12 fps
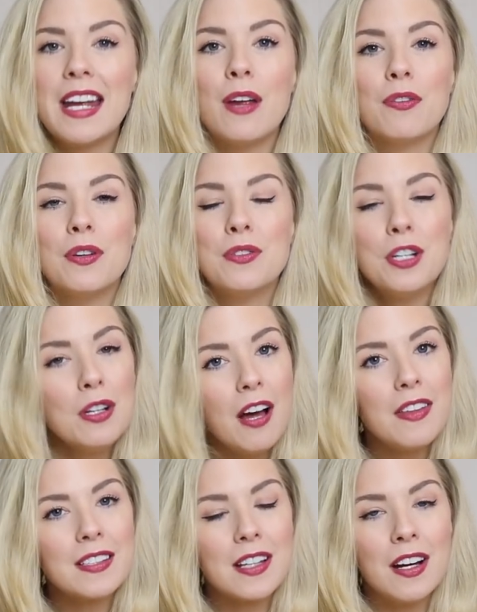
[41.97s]
if you do
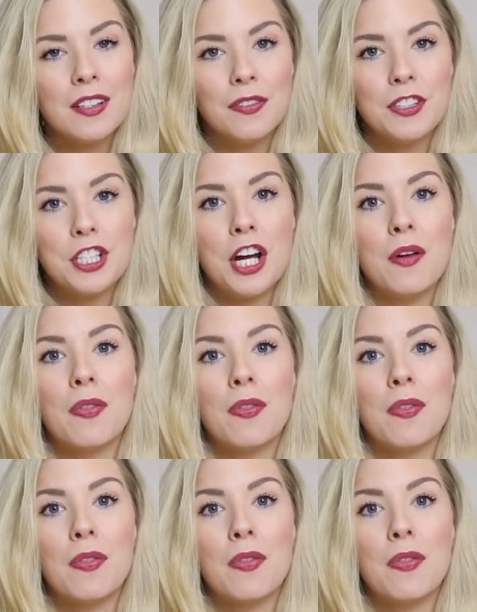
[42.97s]
like this kind of video,